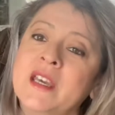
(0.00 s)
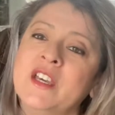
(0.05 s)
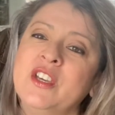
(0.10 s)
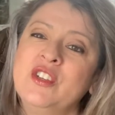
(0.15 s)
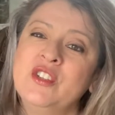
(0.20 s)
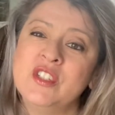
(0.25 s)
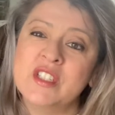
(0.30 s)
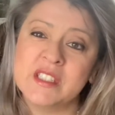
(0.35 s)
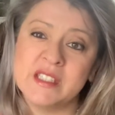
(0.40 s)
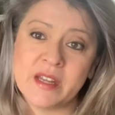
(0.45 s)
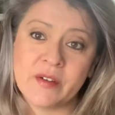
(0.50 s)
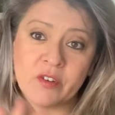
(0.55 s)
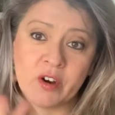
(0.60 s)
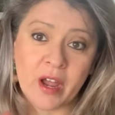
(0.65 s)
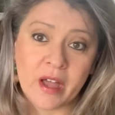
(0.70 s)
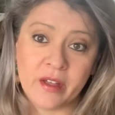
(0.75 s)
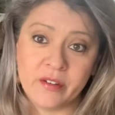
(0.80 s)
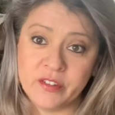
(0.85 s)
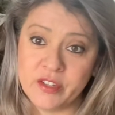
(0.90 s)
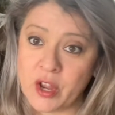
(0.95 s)
you just never
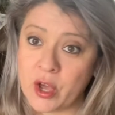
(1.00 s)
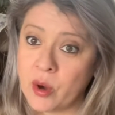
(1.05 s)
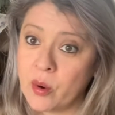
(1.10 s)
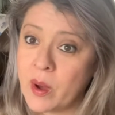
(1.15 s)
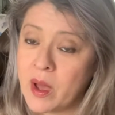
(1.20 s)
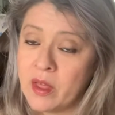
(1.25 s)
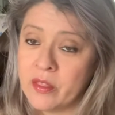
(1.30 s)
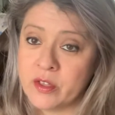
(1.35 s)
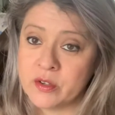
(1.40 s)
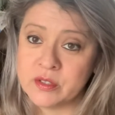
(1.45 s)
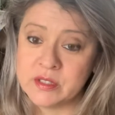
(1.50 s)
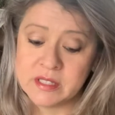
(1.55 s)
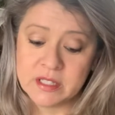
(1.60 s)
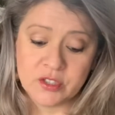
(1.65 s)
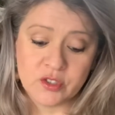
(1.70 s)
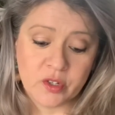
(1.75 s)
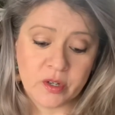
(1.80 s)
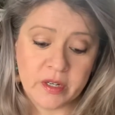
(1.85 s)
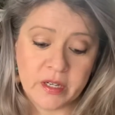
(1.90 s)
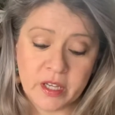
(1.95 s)
know how those things
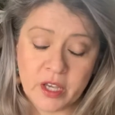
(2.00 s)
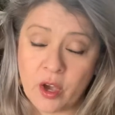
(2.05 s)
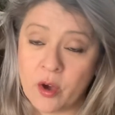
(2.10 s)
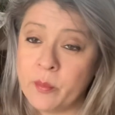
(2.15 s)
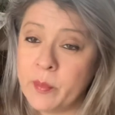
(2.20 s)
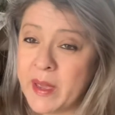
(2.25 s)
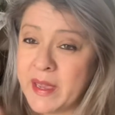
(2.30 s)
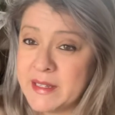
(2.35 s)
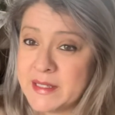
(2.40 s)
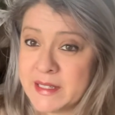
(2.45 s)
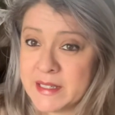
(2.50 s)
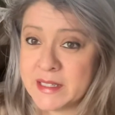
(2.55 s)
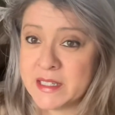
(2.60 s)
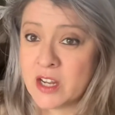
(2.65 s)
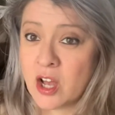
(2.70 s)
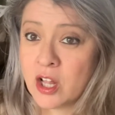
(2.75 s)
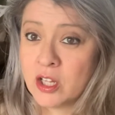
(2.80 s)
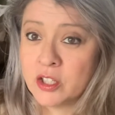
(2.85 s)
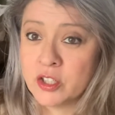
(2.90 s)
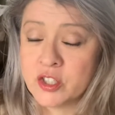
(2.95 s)
are going to go. Paid
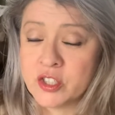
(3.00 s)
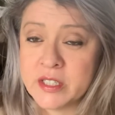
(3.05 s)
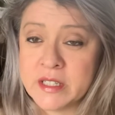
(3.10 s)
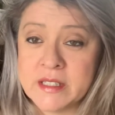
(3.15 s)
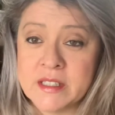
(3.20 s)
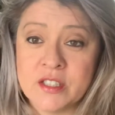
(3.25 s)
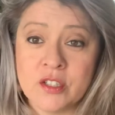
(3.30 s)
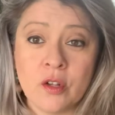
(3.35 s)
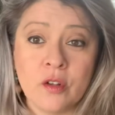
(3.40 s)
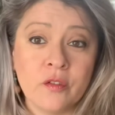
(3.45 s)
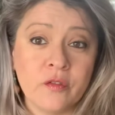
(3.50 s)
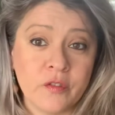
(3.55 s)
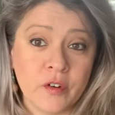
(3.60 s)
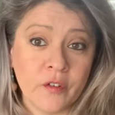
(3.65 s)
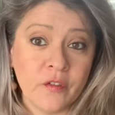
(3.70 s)
$10, it sold for